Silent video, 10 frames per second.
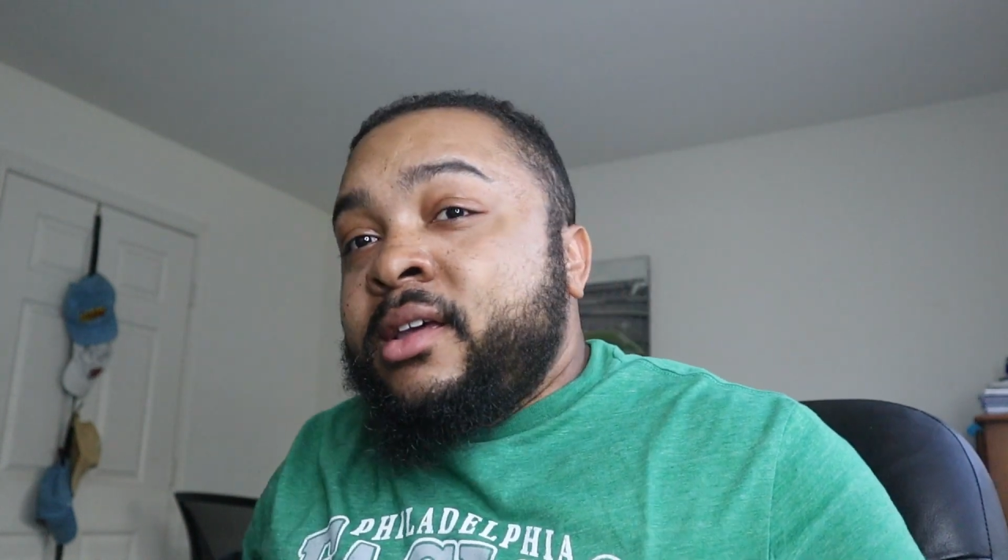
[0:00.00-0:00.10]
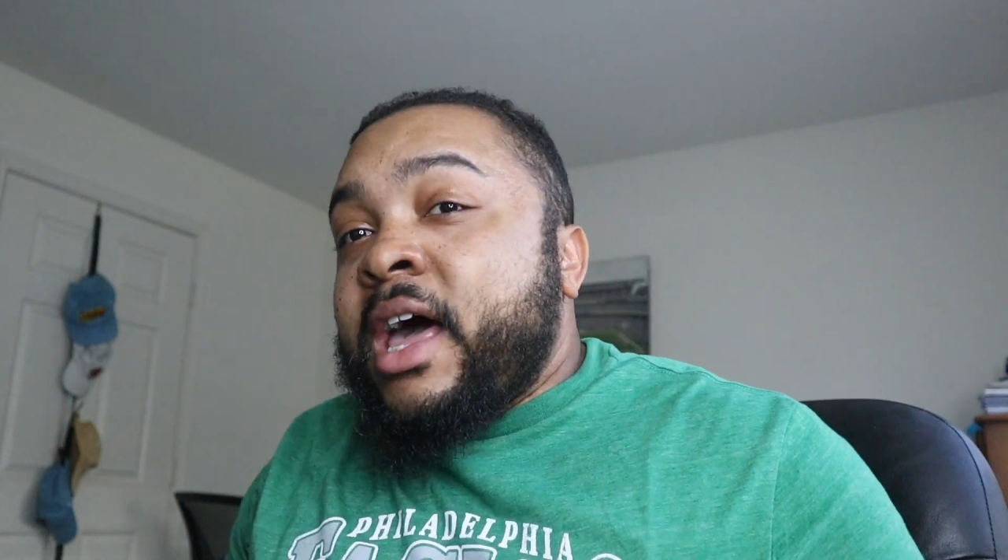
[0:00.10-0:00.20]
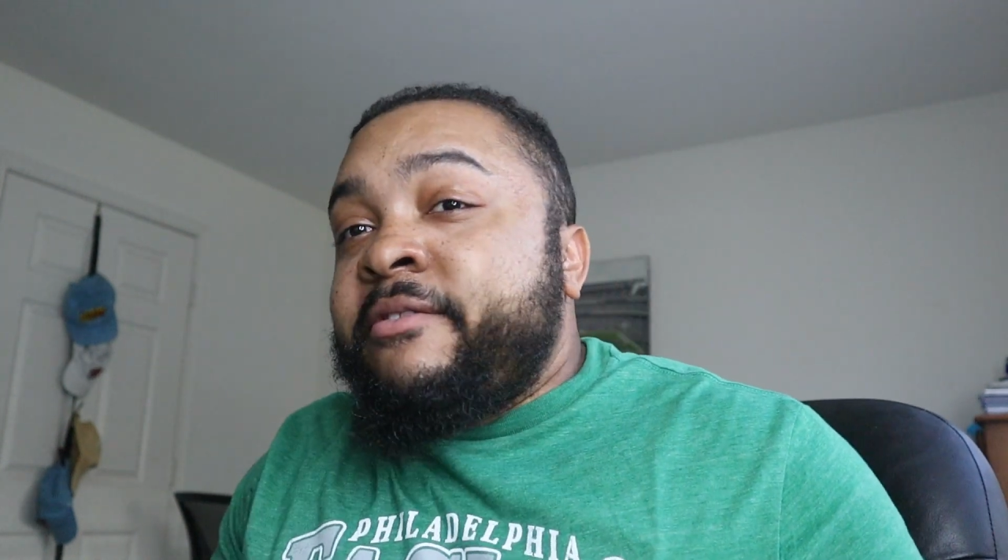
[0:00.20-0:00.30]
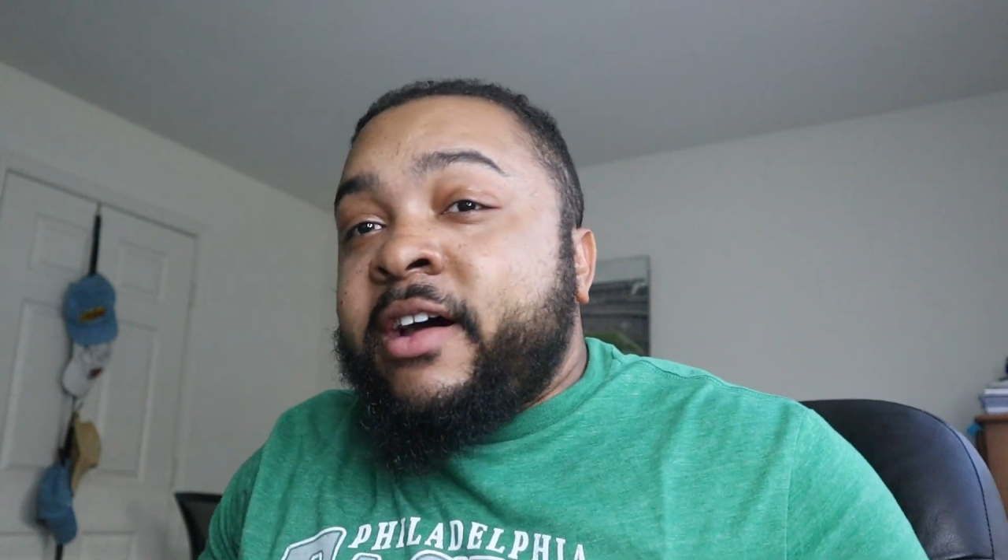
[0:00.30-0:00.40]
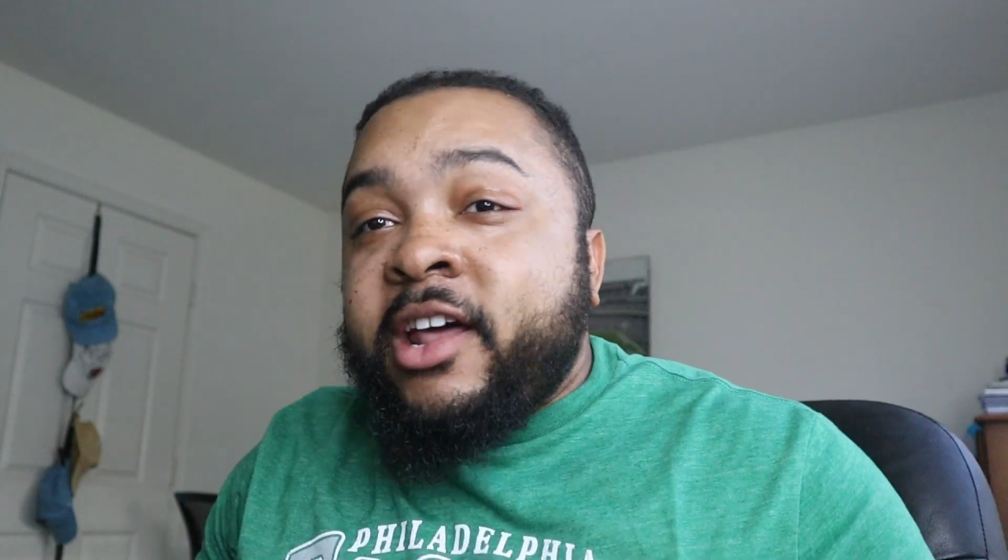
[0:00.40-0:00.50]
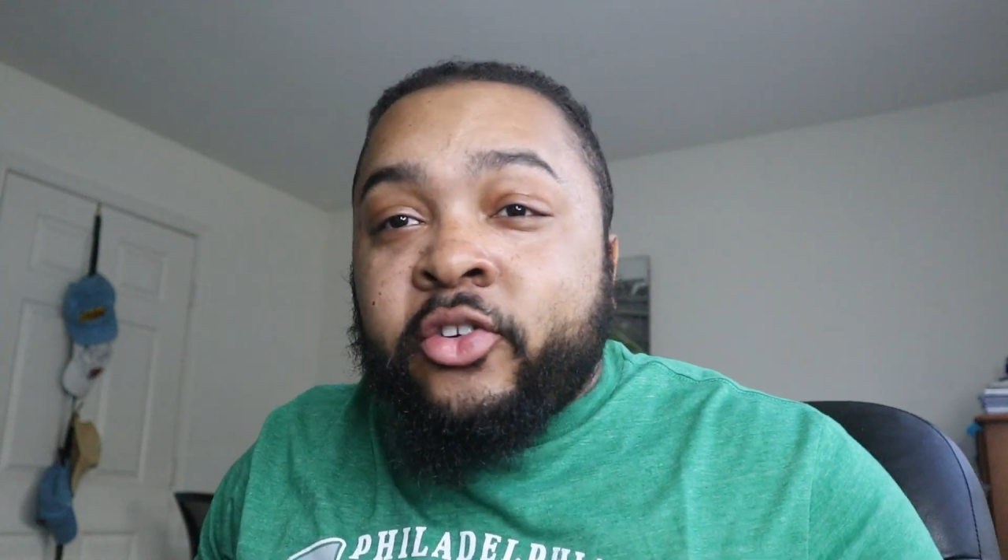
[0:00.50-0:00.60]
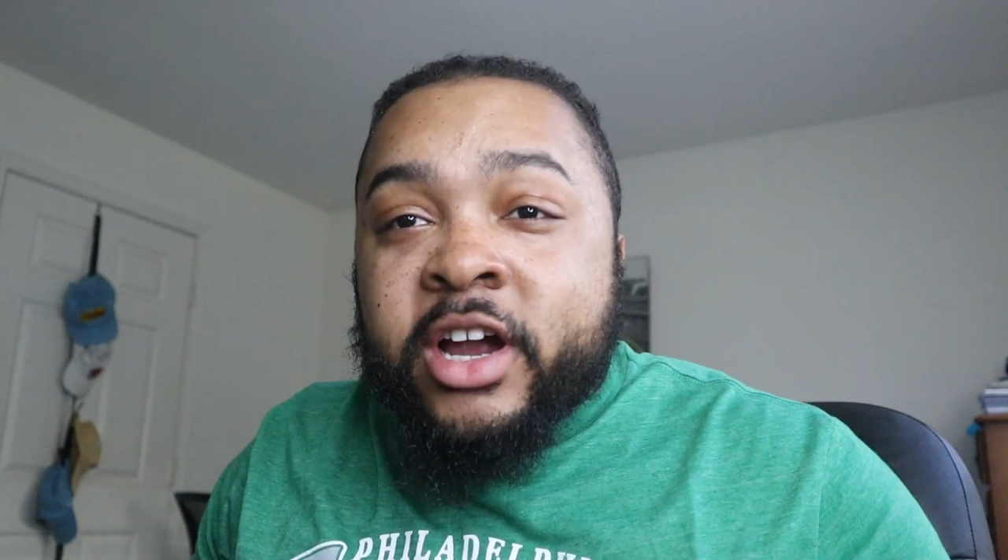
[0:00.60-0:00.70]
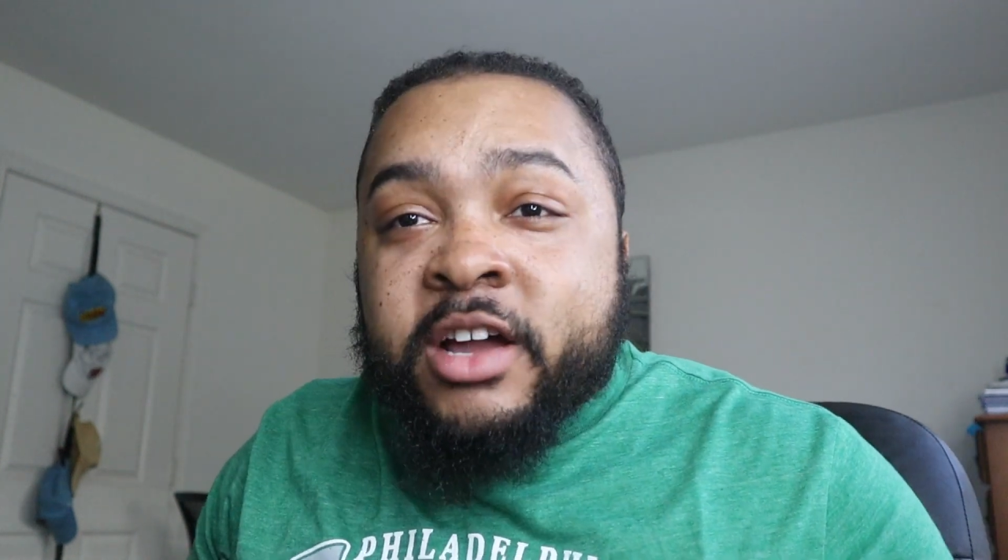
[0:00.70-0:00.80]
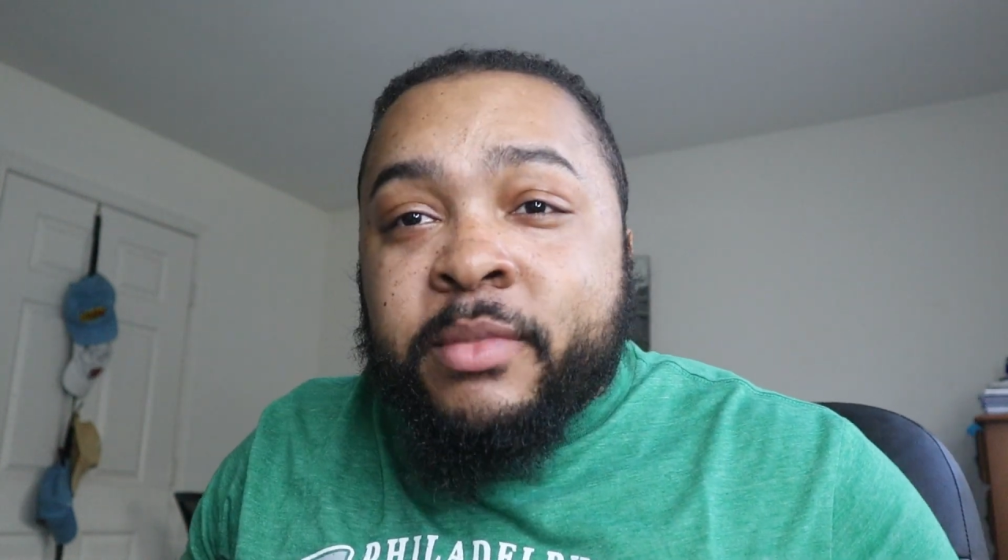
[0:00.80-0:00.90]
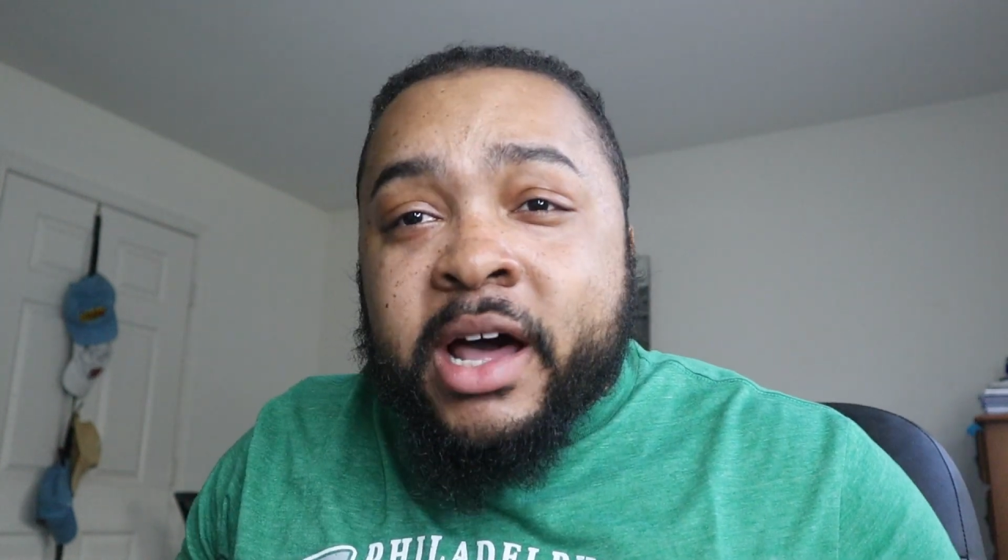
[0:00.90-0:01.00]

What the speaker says: I finally upgraded my